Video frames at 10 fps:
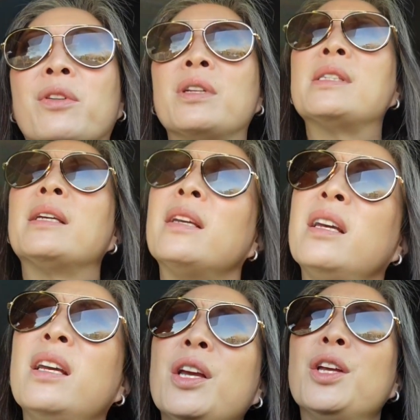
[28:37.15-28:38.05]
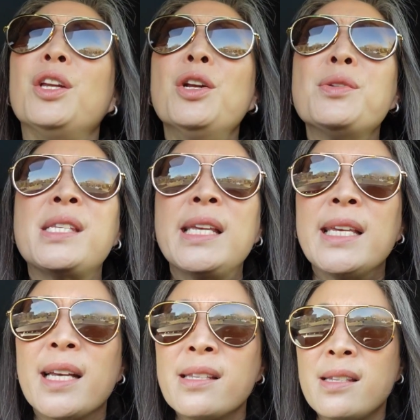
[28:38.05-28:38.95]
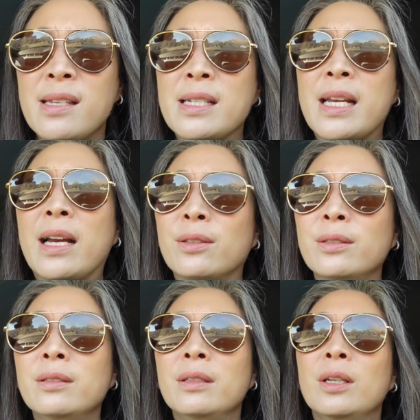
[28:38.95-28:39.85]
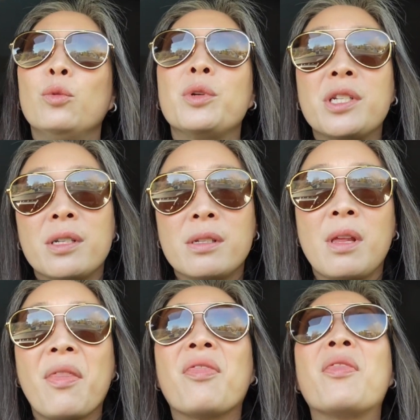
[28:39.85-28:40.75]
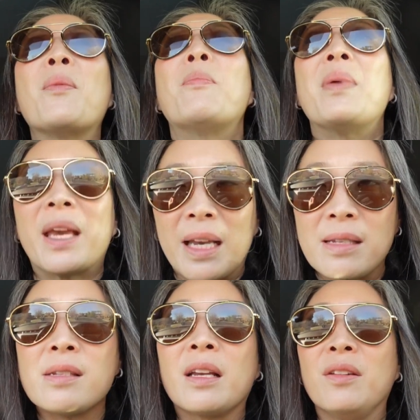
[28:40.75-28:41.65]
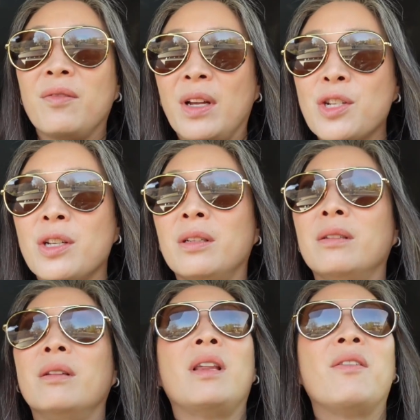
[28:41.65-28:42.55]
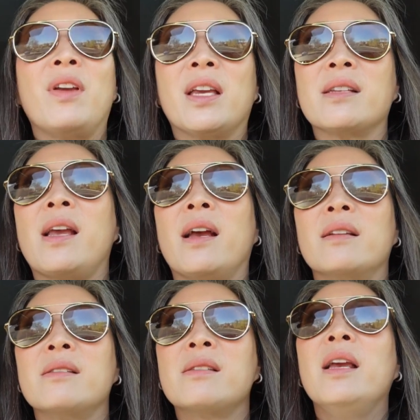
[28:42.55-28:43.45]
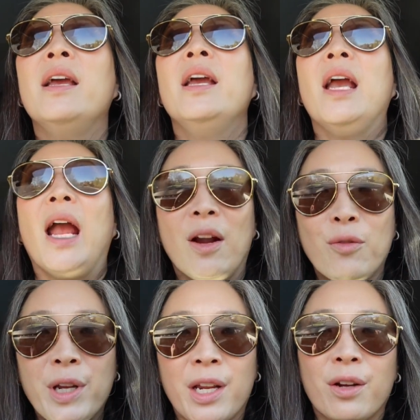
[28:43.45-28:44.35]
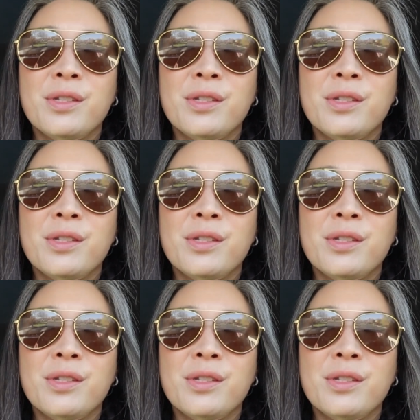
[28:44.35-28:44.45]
He's like, you know, C E S is in town, which is the biggest convention that Vegas has every year.